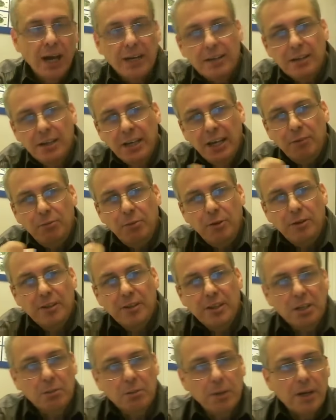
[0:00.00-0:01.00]
And if we
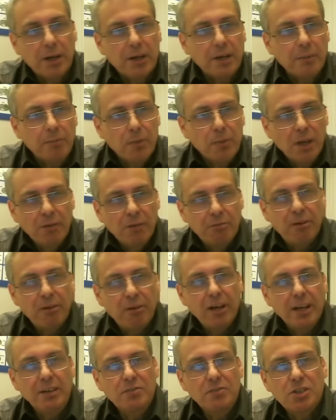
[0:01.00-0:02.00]
think about it,
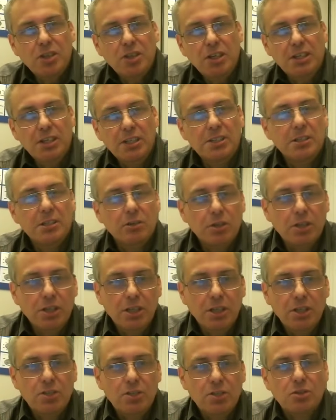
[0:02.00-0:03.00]
5G is
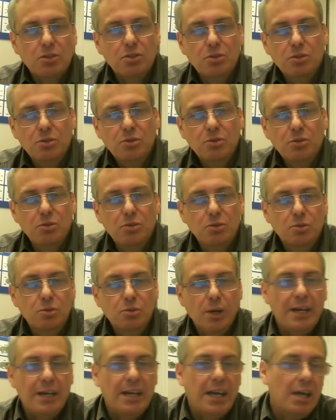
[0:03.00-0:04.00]
looking
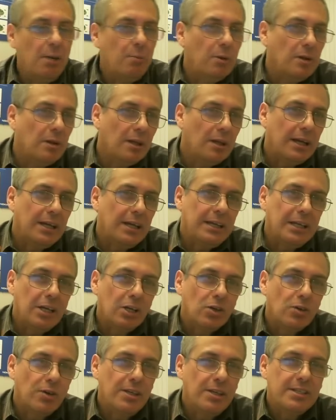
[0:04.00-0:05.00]
to enable an
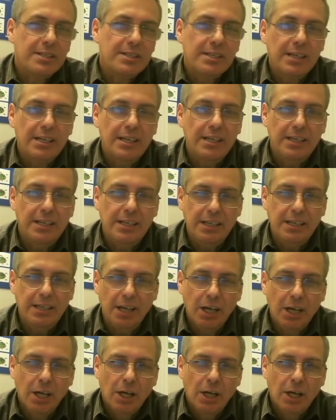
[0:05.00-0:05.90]
increasingly